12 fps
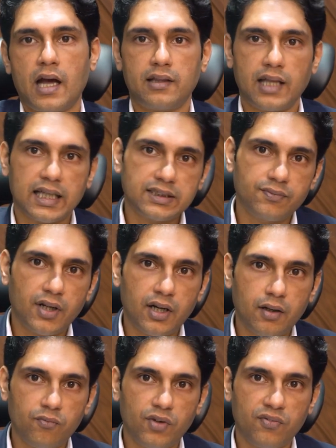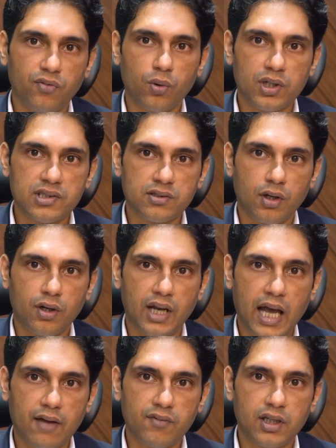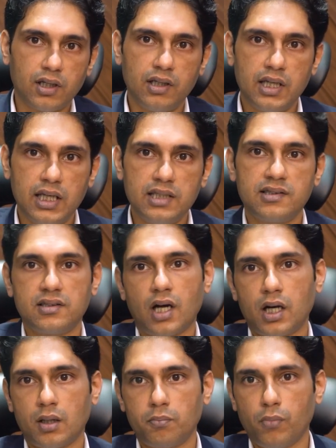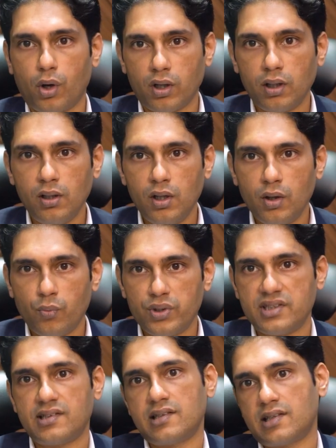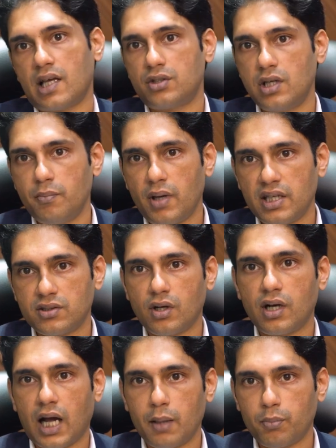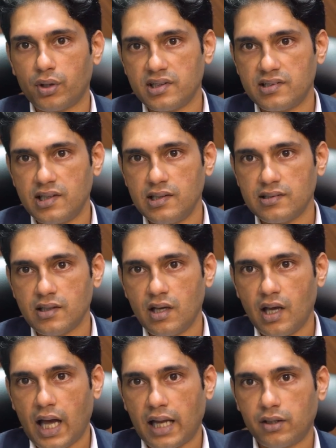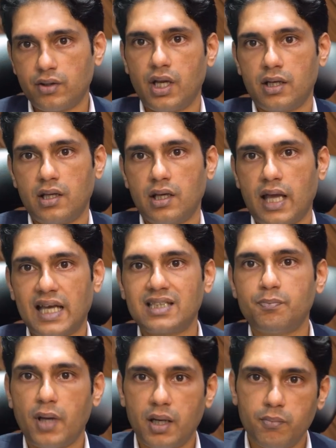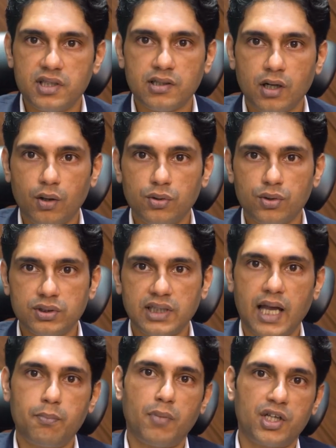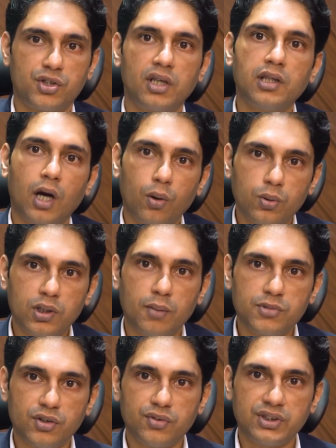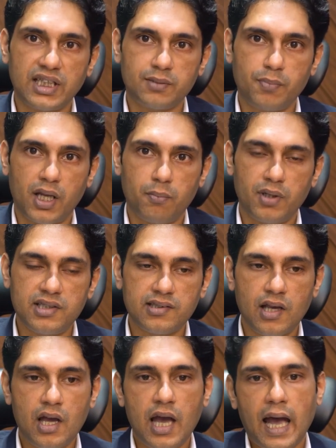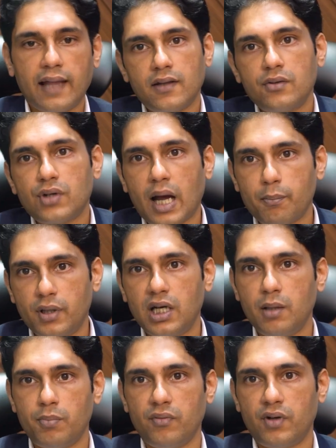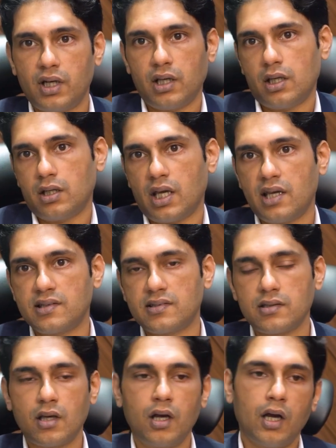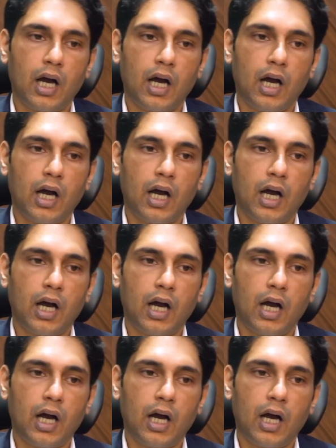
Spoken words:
And that's where we focus on having a lean startup model, which is essentially based on hypotheses and creating experiments around those and measuring the outcomes of those experiments, and then rapidly pivoting in case